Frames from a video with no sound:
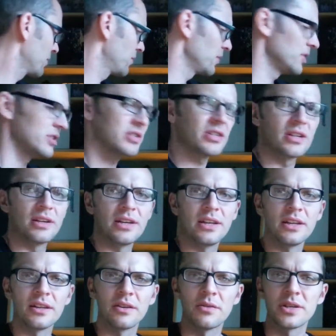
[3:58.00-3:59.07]
finished
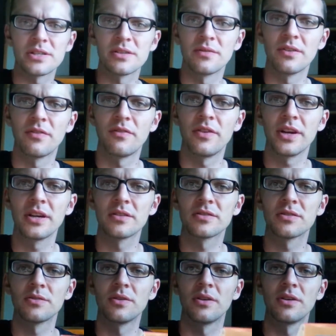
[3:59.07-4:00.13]
cleaning the rest of the figures.
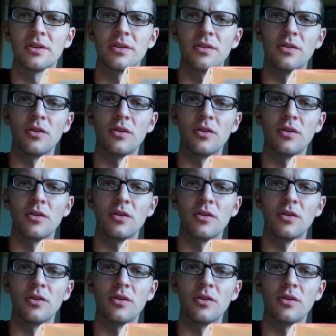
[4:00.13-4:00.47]
So the